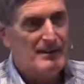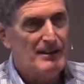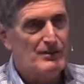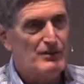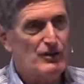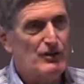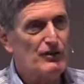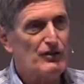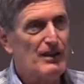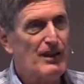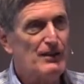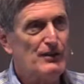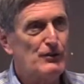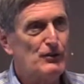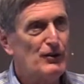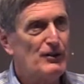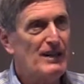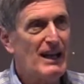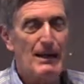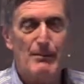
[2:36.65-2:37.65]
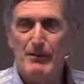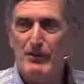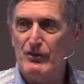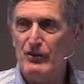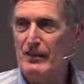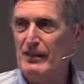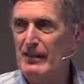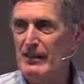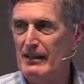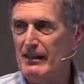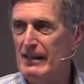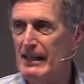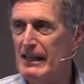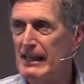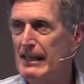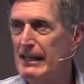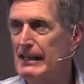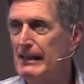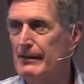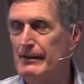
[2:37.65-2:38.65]
Just like your name isn't
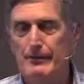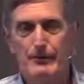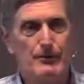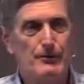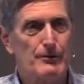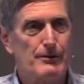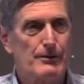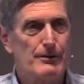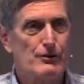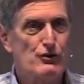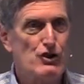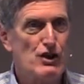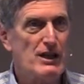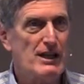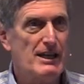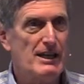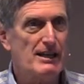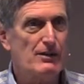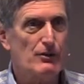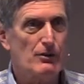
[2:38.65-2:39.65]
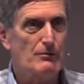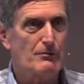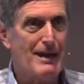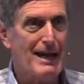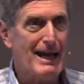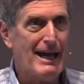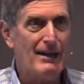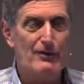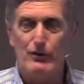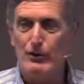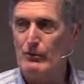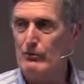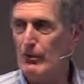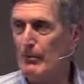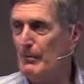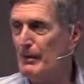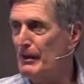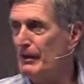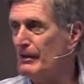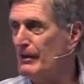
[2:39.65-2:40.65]
he or she or man or
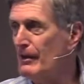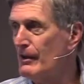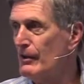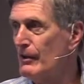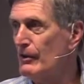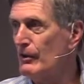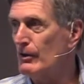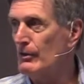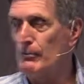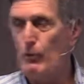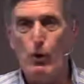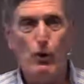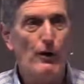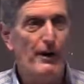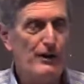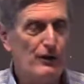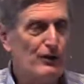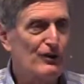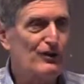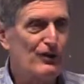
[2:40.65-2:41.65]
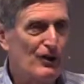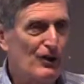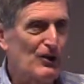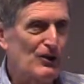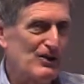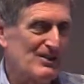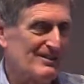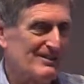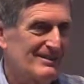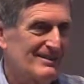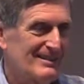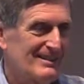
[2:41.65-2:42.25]
woman or boy or girl.